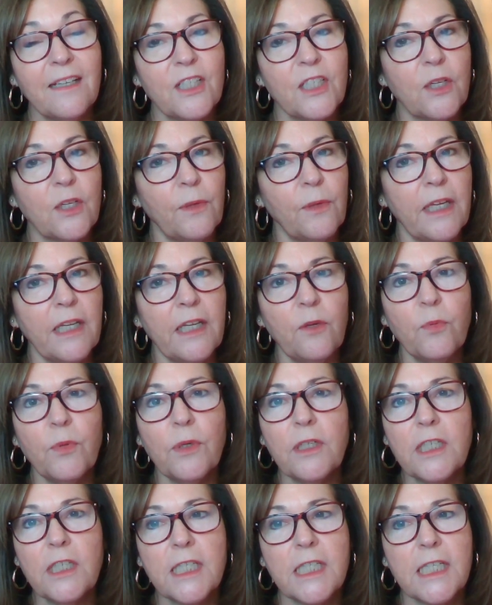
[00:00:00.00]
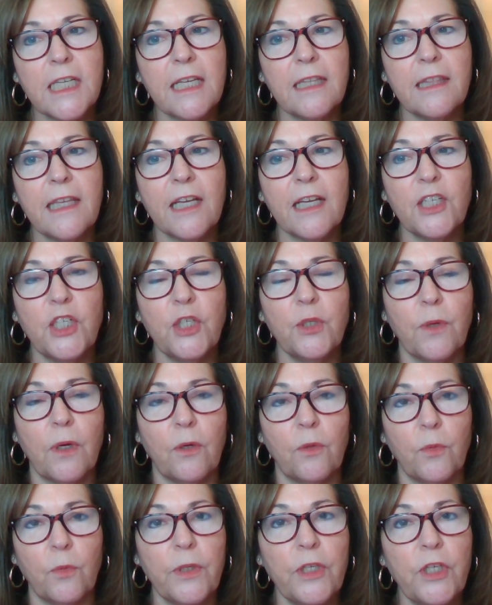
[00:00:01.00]
Yeah, so any real estate
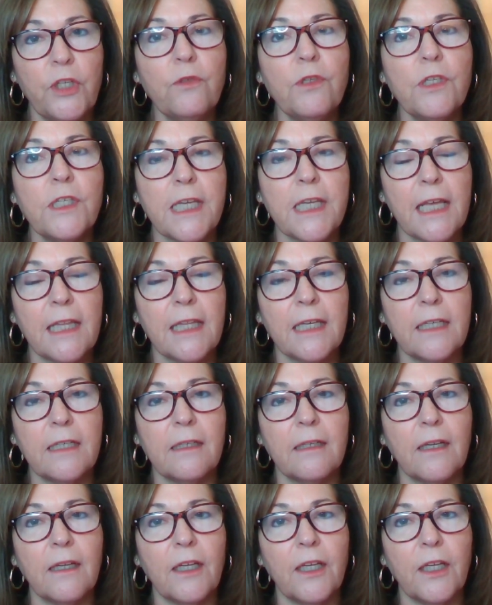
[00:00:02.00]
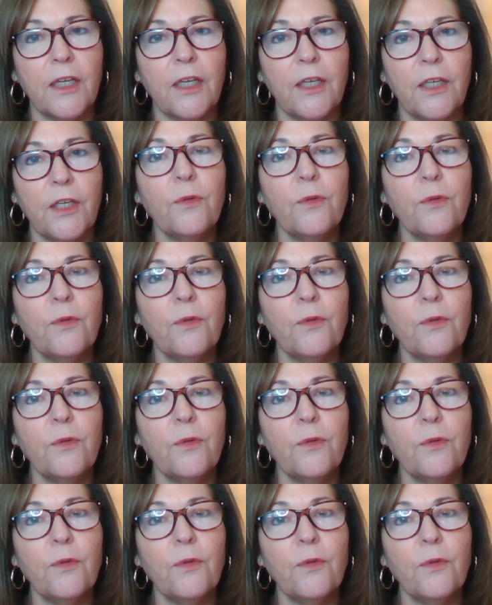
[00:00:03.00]
that you own, when you sell it,